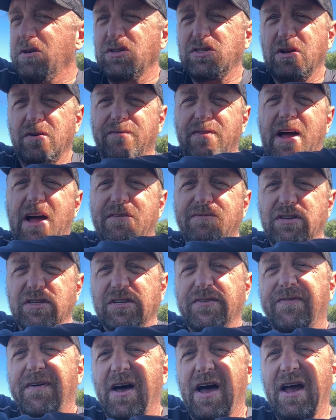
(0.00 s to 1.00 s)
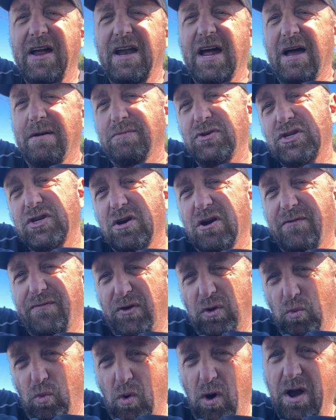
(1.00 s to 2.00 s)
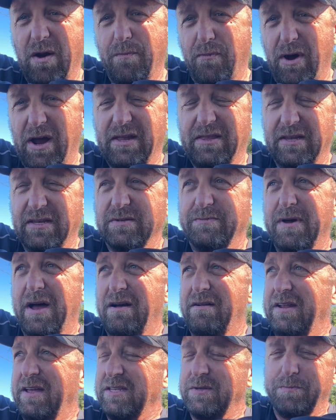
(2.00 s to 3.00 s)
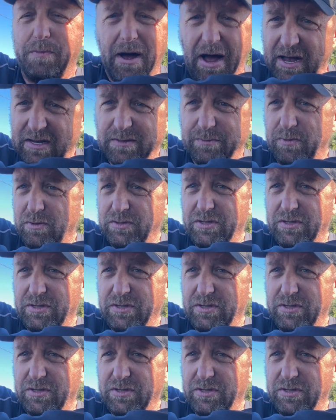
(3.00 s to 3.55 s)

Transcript: survived just fine, I'm sure if you want to break this mount, it's possible